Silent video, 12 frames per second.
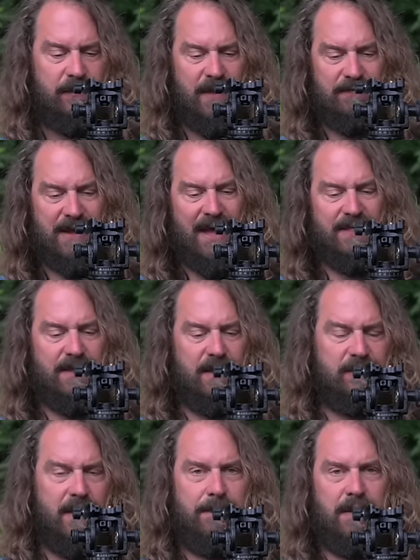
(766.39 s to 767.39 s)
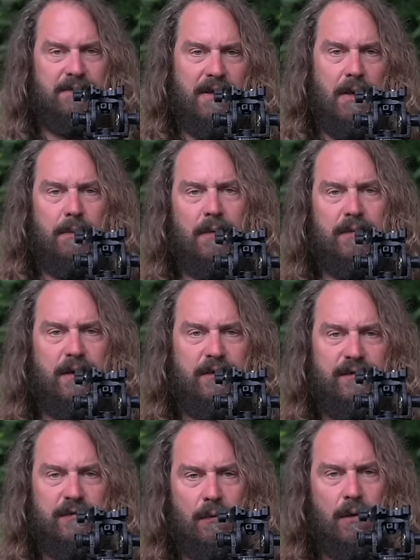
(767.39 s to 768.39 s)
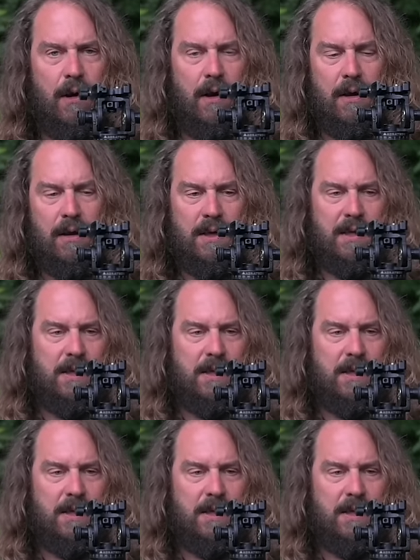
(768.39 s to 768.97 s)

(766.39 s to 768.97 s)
They've got this up and available in their store.